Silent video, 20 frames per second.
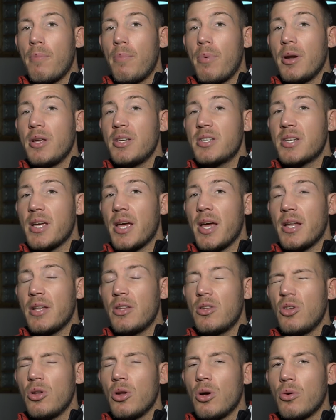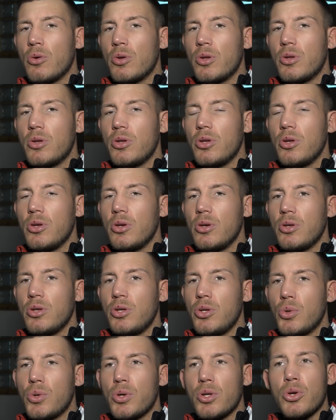But he said, you know,
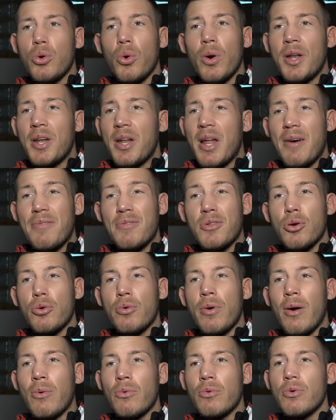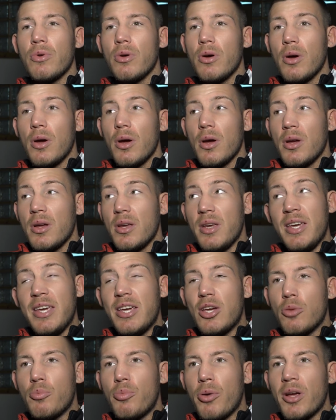you could go in and after a round,
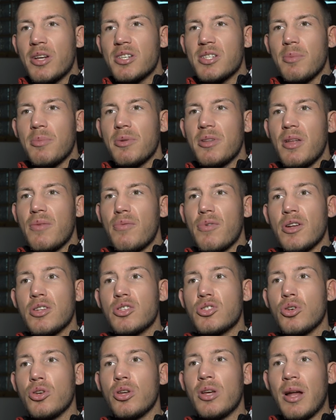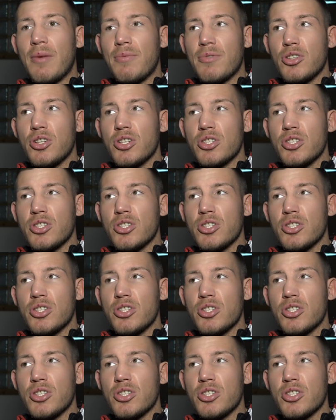he could bring something different, so you have to